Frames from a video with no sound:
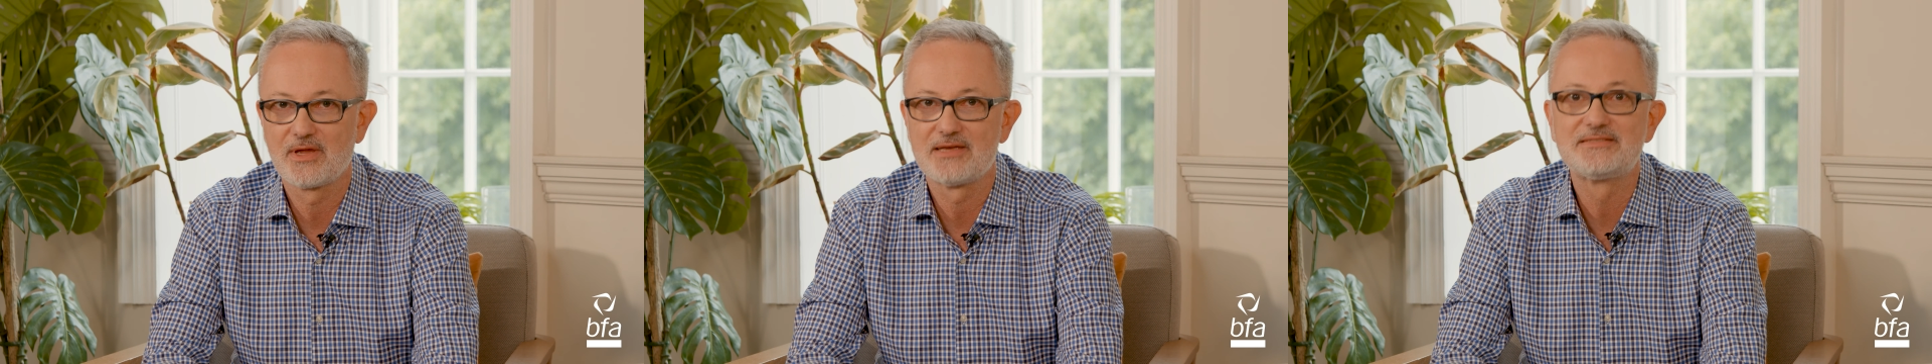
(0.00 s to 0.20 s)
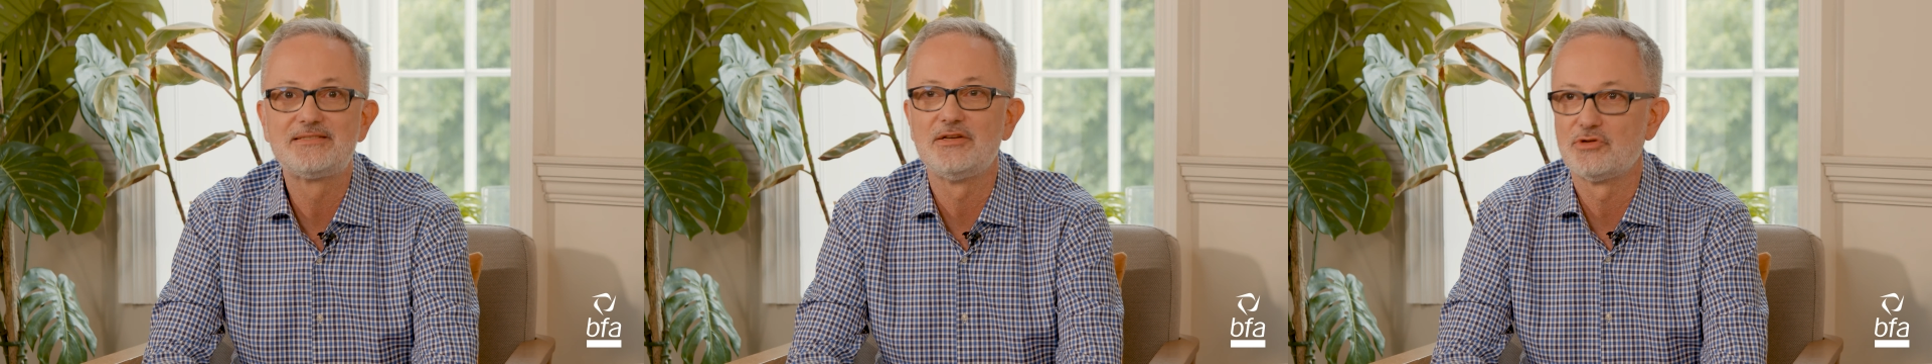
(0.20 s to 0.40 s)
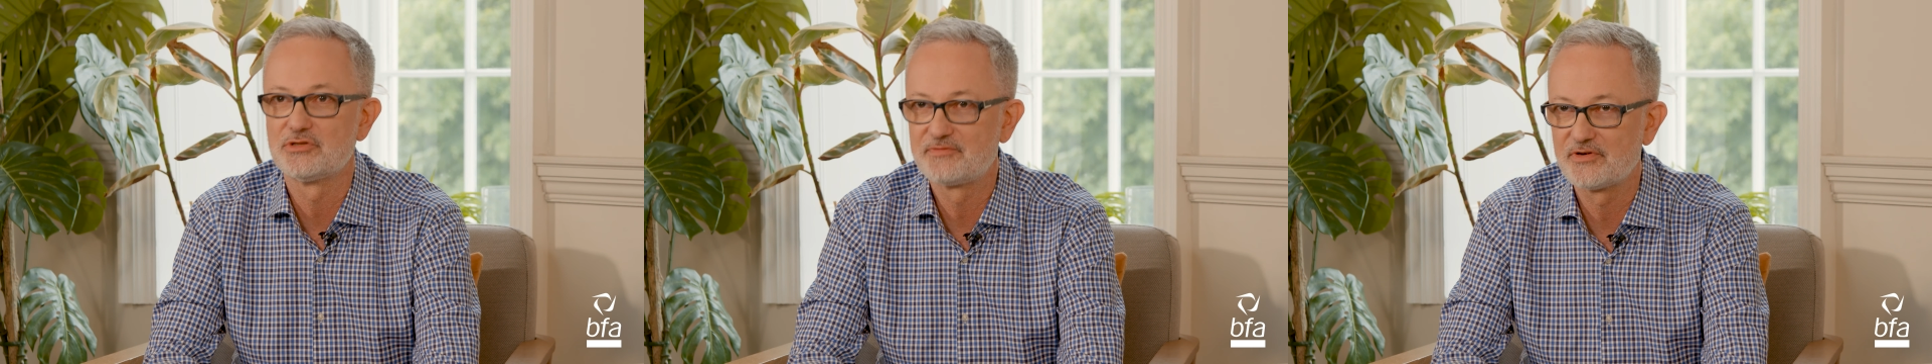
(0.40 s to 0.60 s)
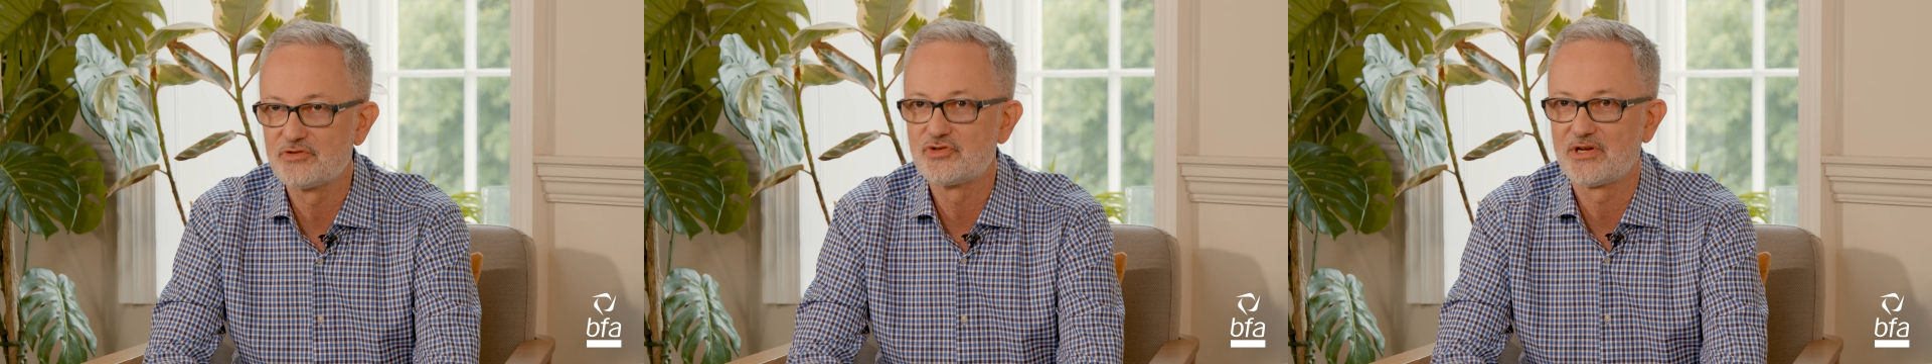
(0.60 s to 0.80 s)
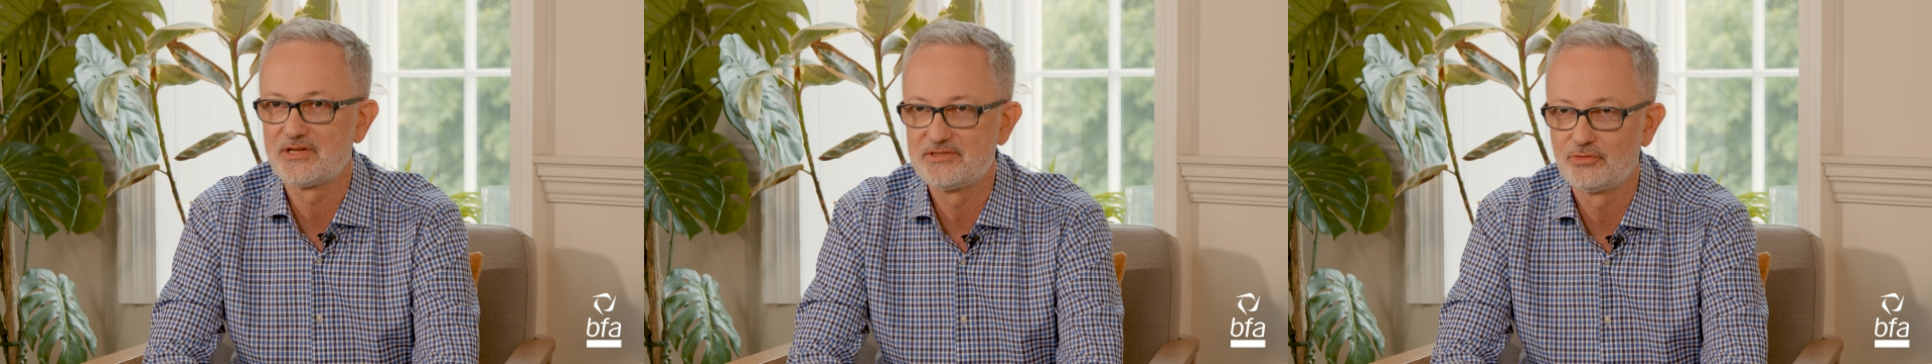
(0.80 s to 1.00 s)
a serious
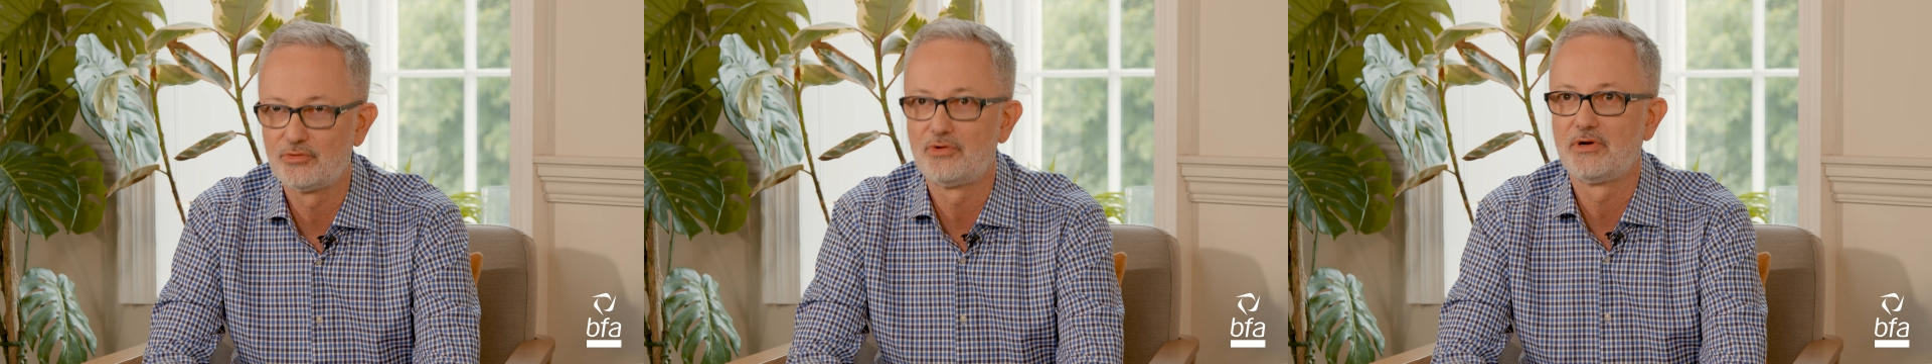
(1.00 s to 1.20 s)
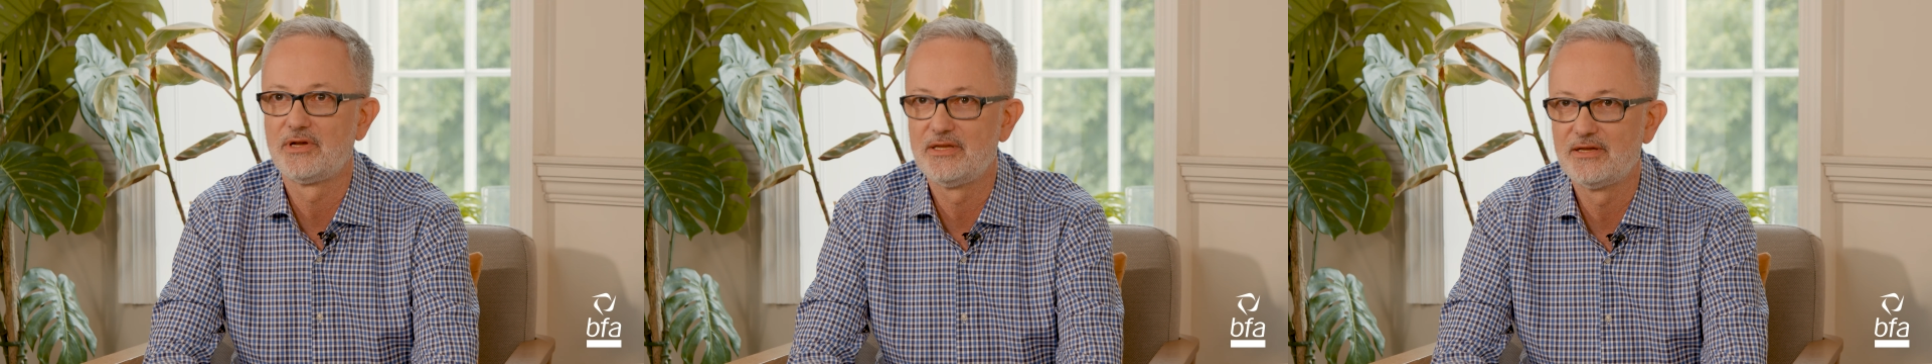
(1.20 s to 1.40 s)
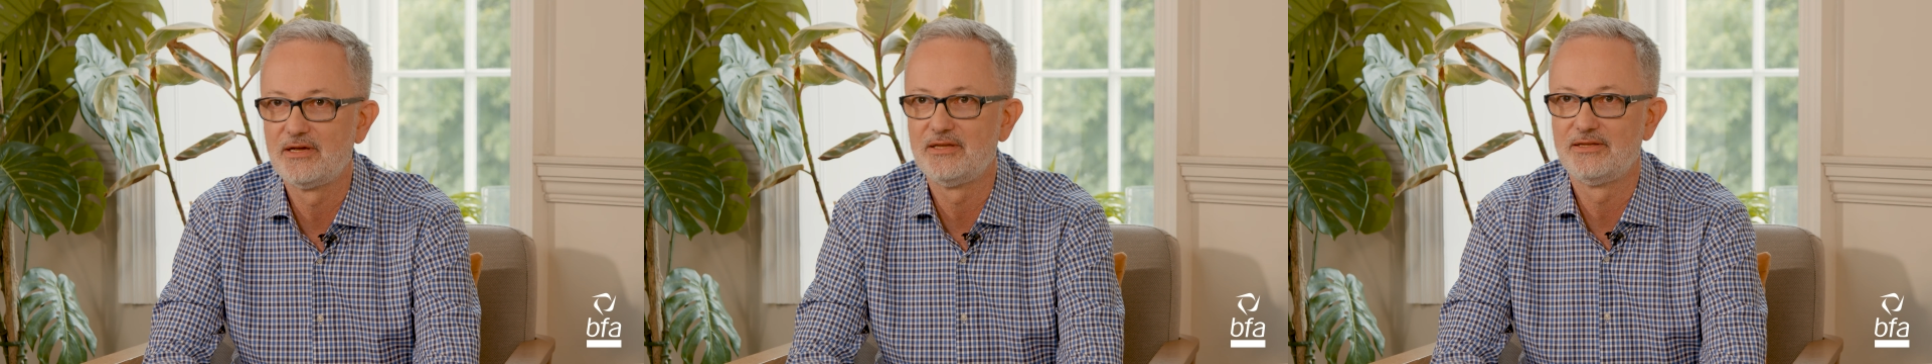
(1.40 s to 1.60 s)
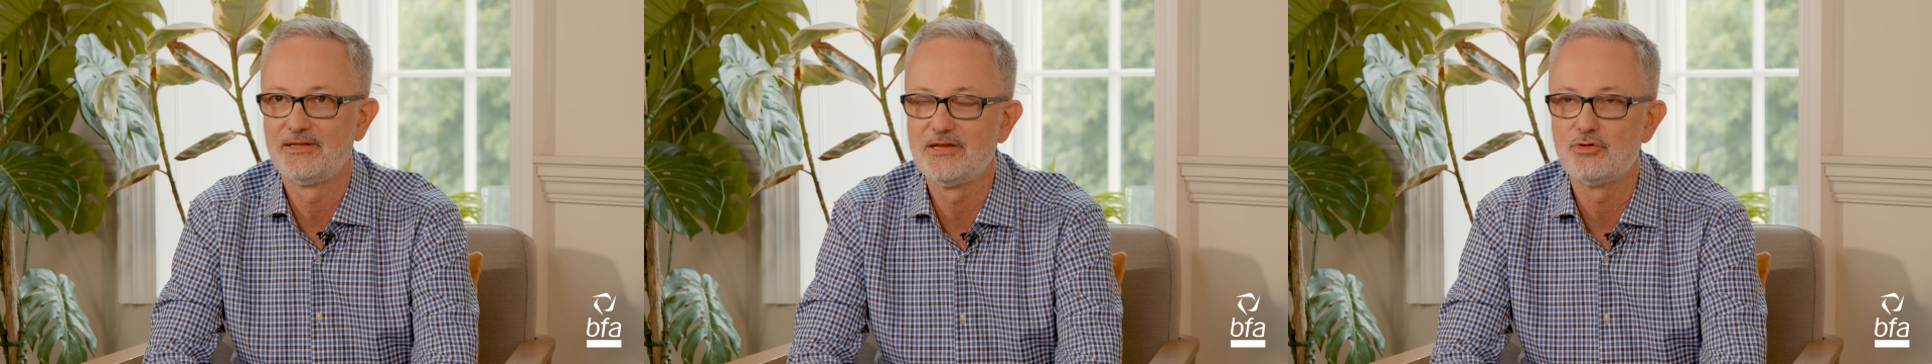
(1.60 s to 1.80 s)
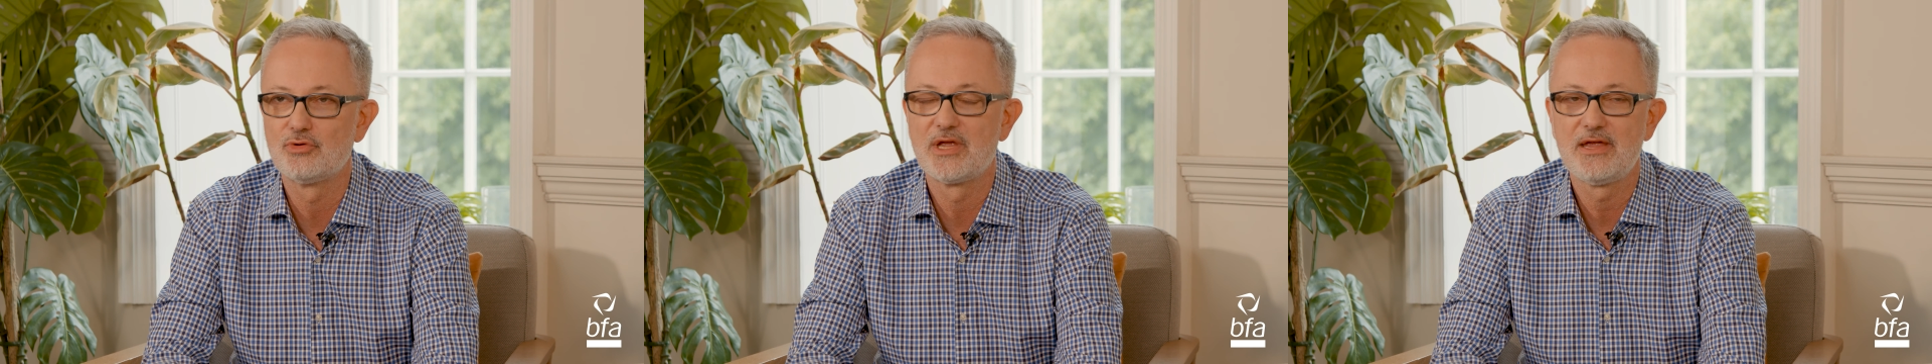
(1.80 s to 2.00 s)
franchisor in, in,
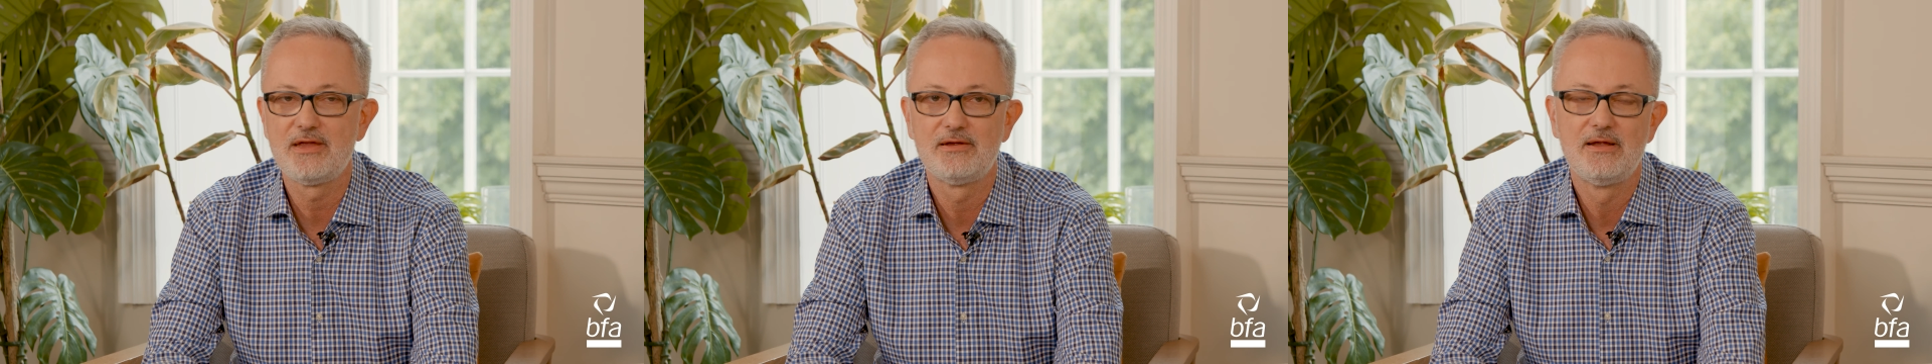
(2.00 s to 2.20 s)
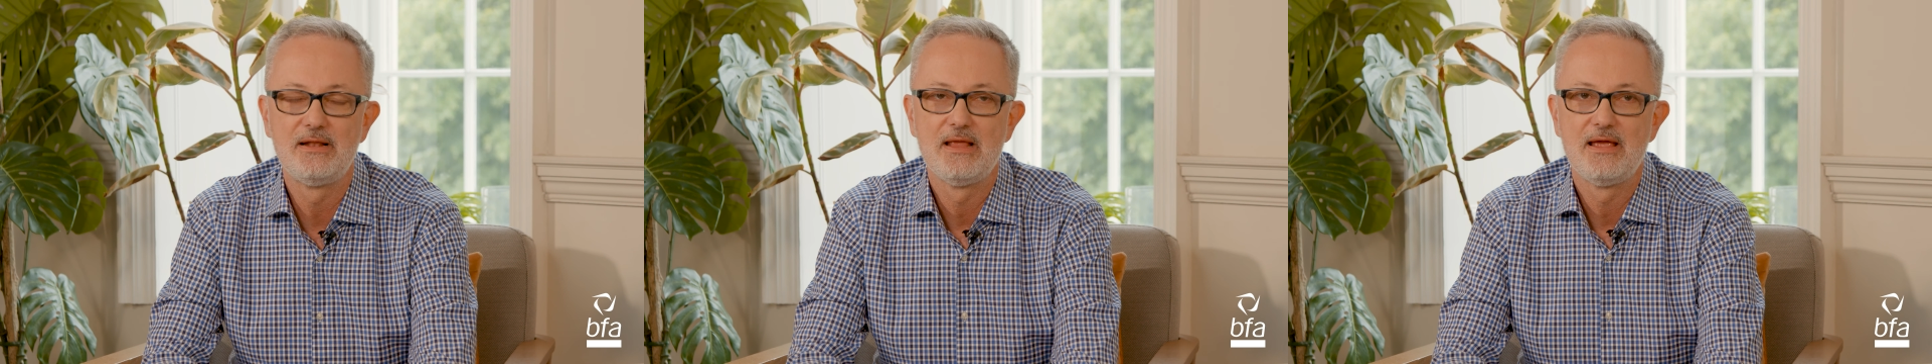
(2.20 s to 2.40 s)
the UK.